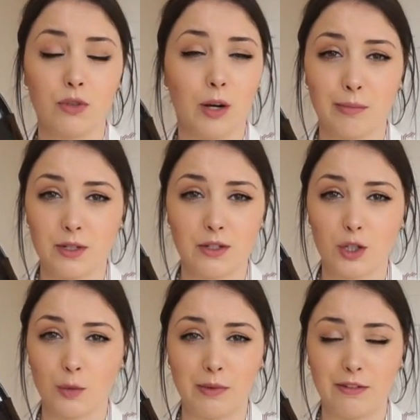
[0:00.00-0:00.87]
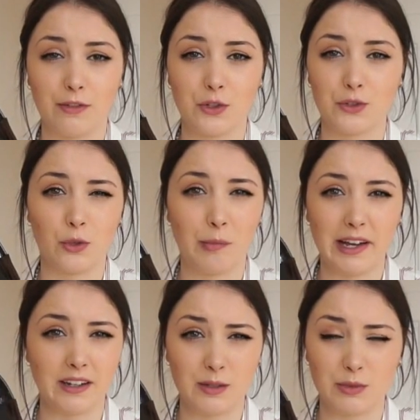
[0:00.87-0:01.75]
rubbed the top of my foot so
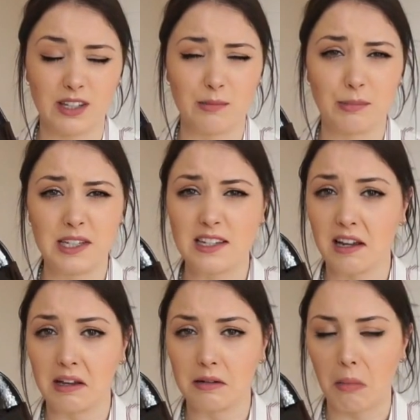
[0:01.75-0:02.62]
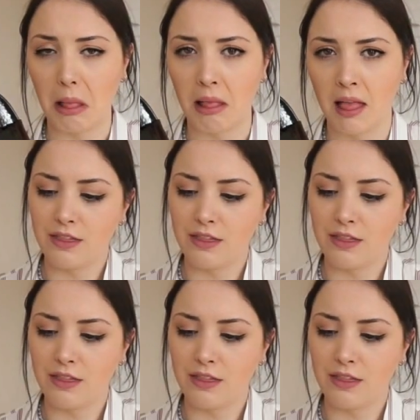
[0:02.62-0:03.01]
bad that it was like bleeding and wool.